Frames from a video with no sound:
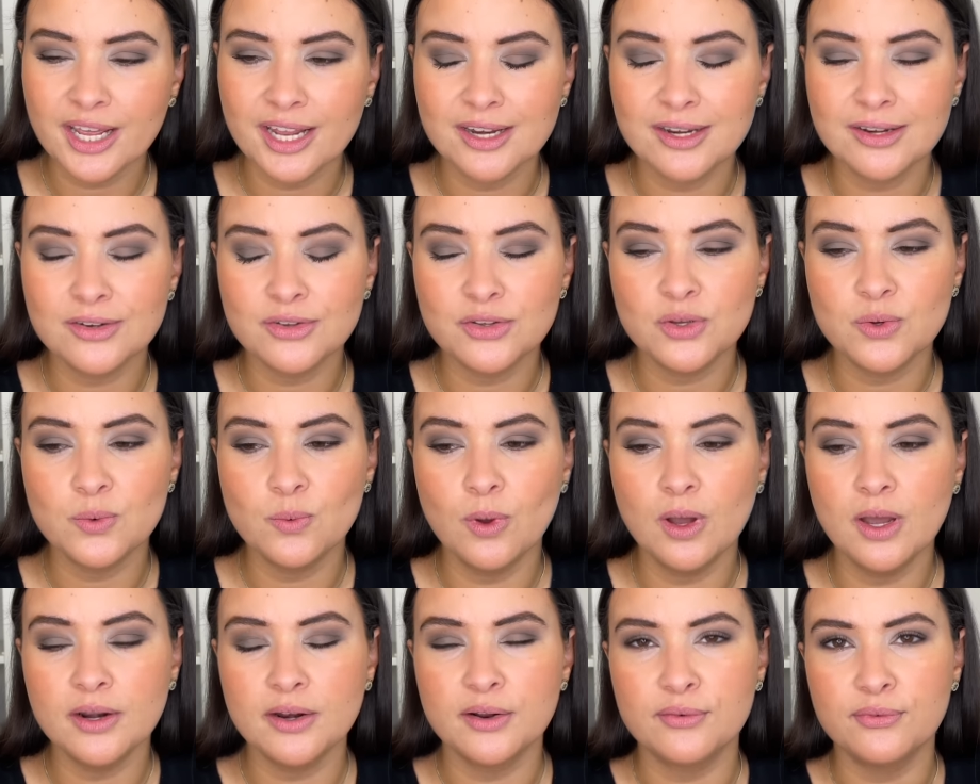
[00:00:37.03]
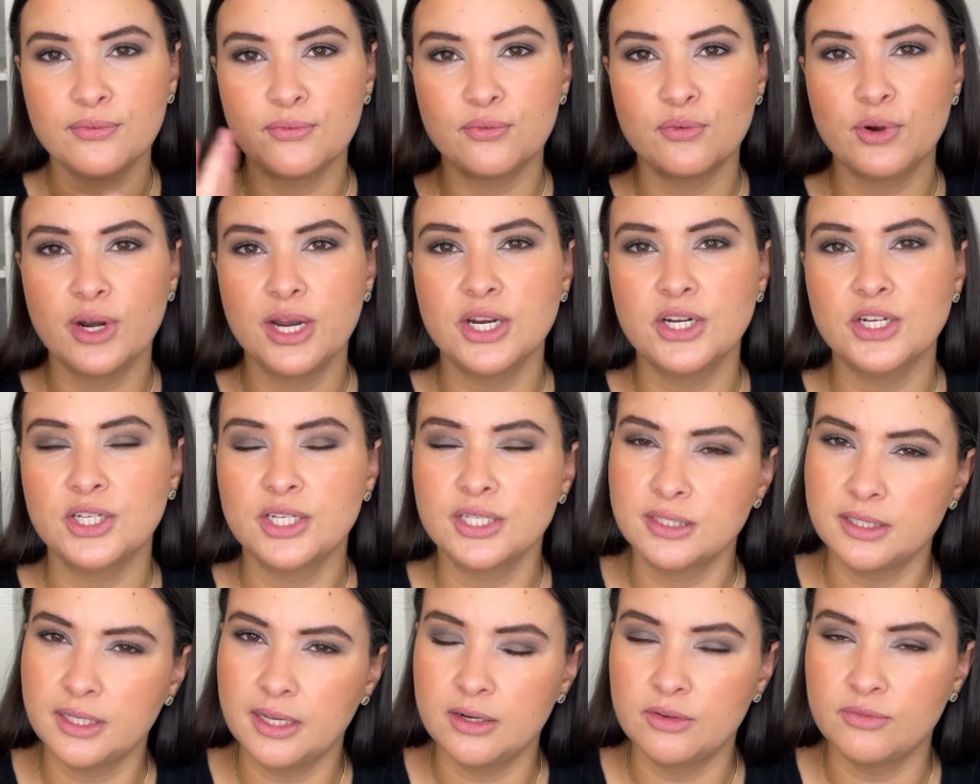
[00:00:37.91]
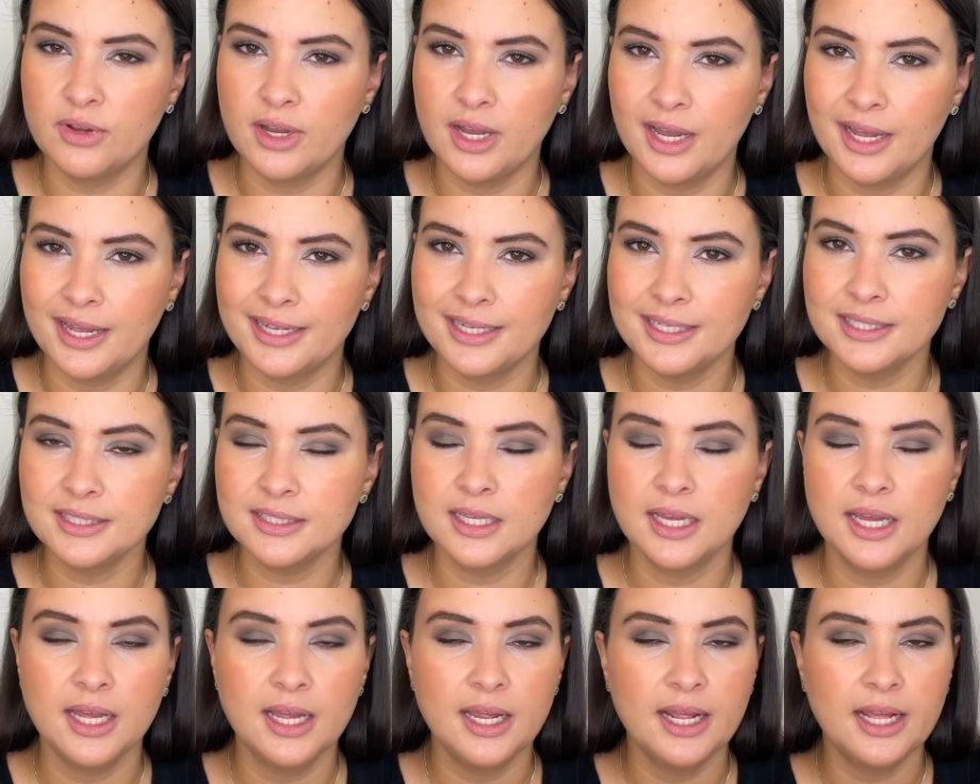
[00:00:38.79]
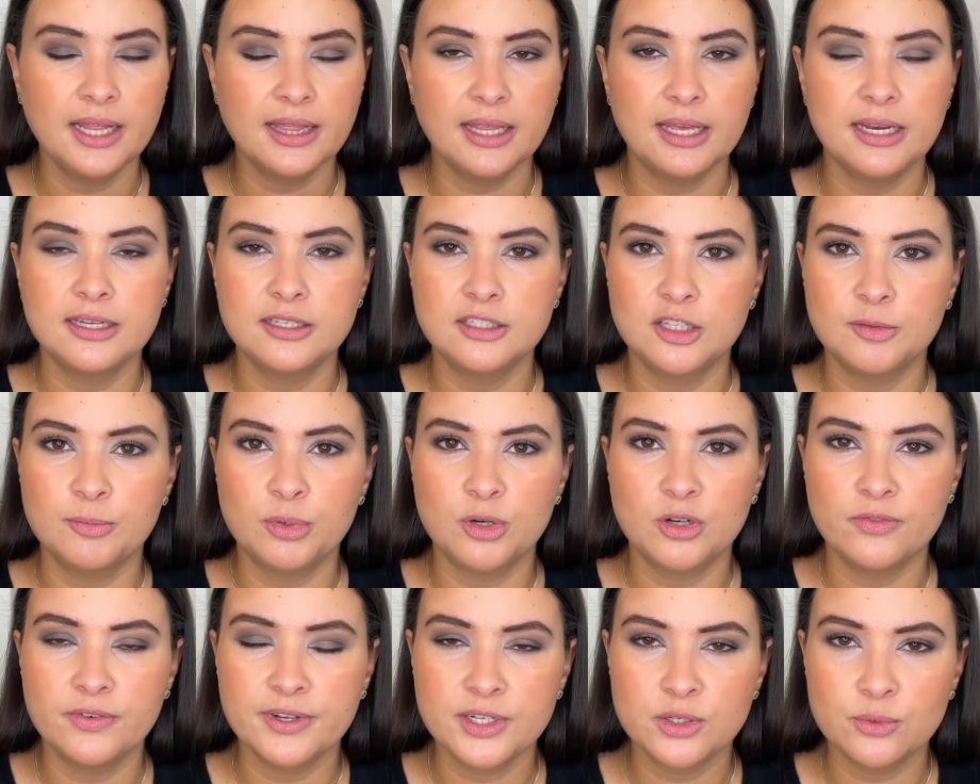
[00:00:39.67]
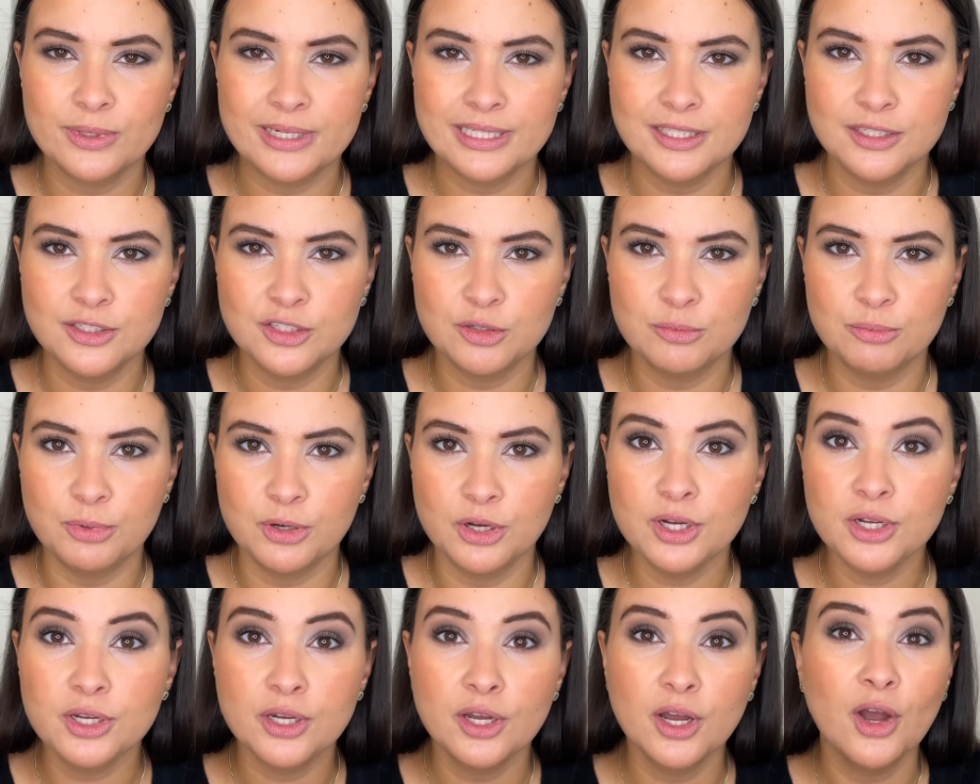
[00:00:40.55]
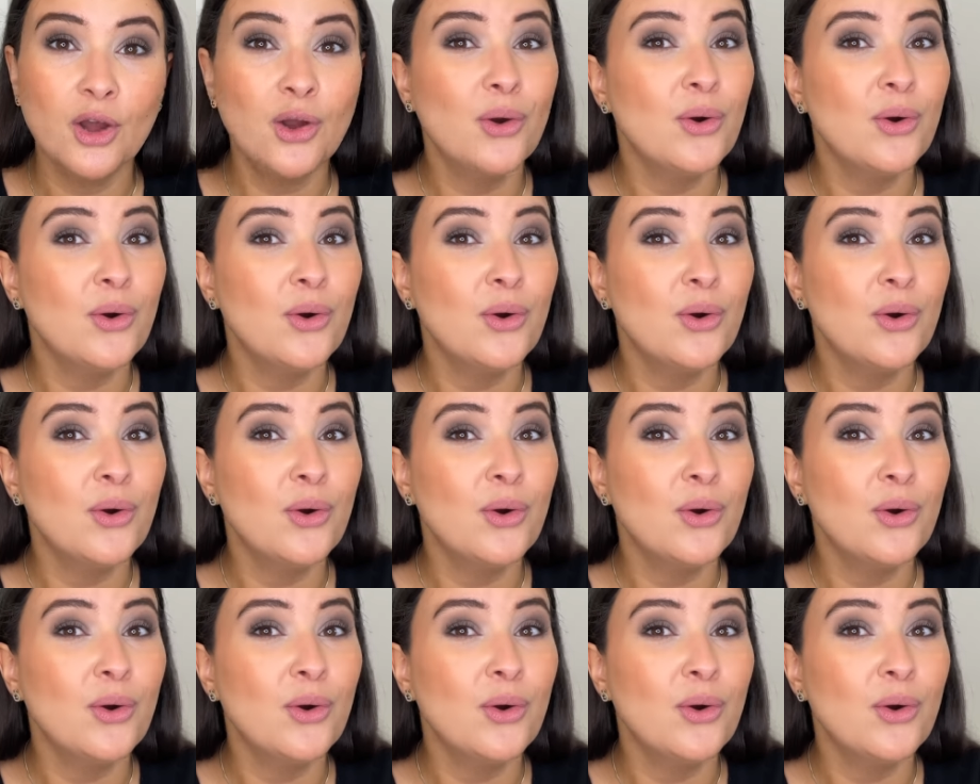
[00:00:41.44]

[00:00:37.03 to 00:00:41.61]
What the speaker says: and you want a fresh set of eyes, that is the perfect reason to book.